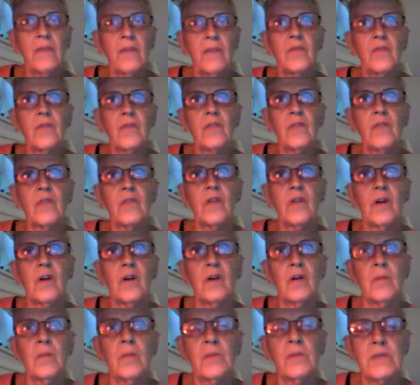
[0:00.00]
versus
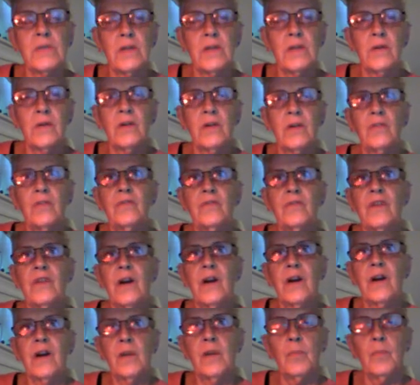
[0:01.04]
current material,
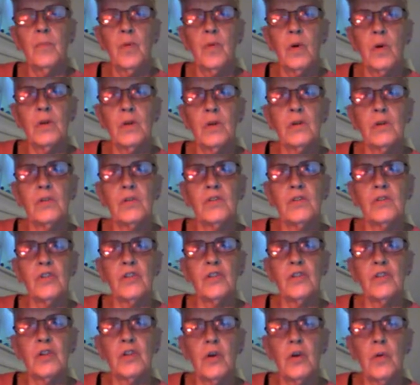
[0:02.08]
very important to
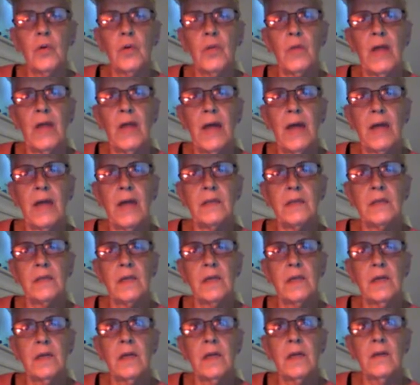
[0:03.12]
show that
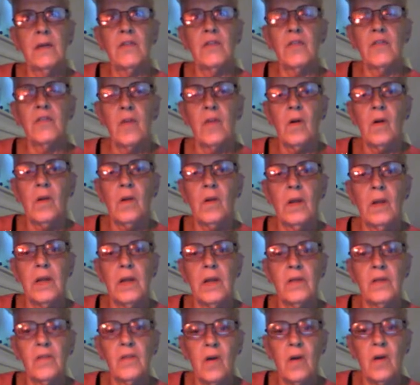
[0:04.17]
the struggle
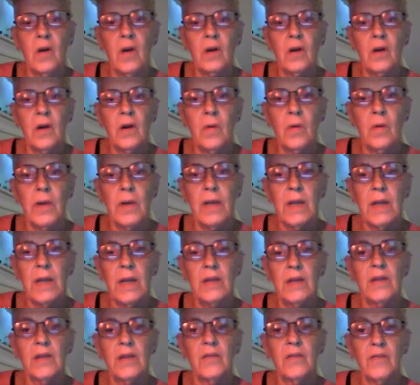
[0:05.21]
is ongoing
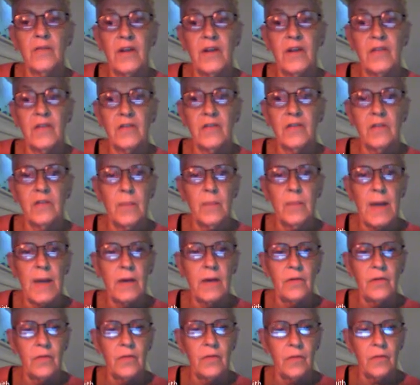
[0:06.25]
and that the fight still
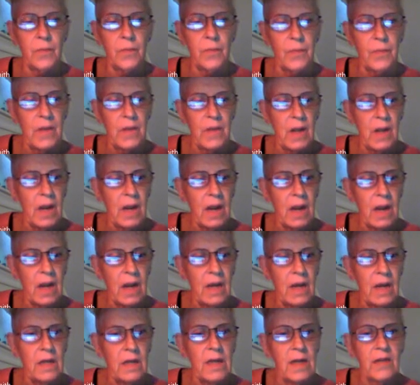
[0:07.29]
matters.
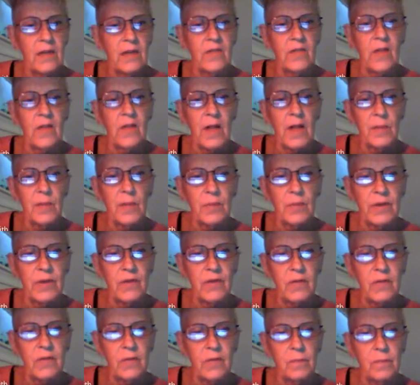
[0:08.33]
And next slide, please.